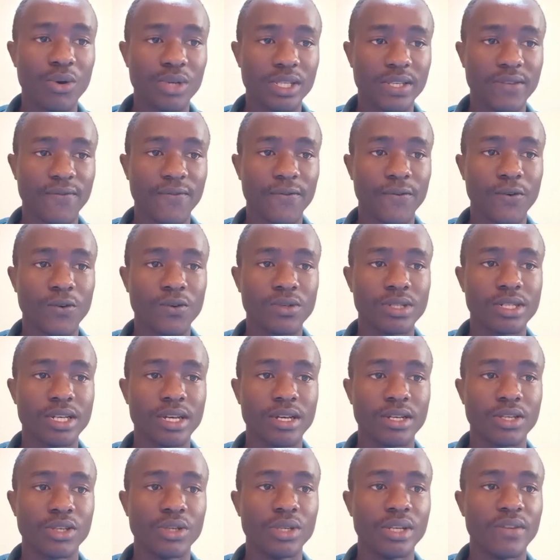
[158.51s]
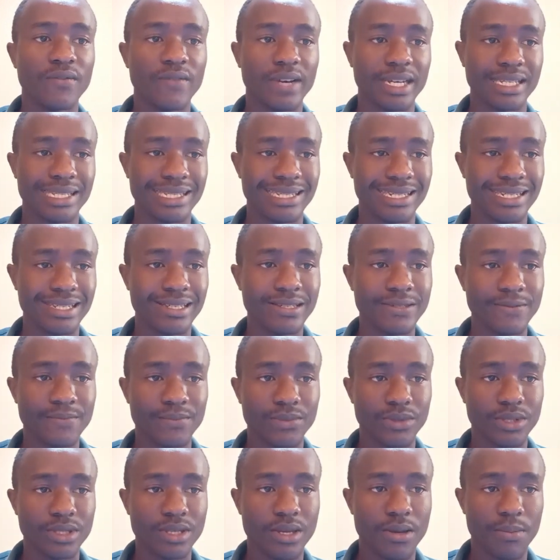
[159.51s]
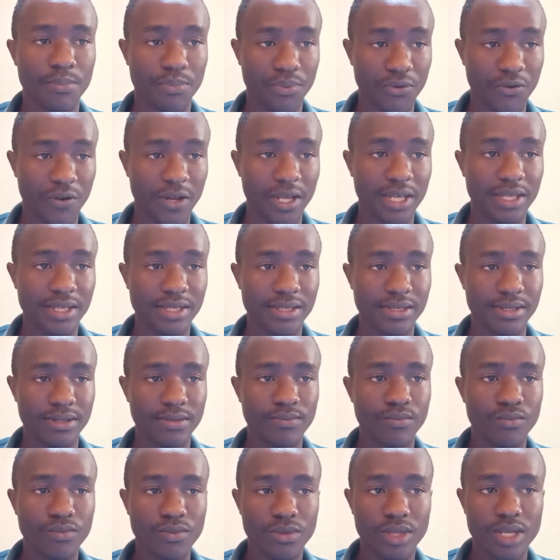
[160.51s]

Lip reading: Oxford University Press,